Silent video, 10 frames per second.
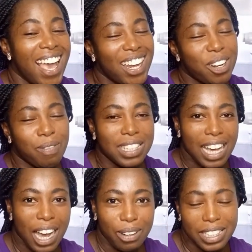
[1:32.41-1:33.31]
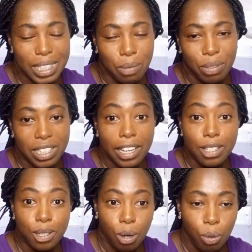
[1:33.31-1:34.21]
No matter how the temperature
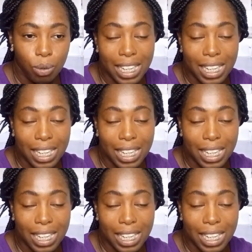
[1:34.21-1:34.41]
is cold,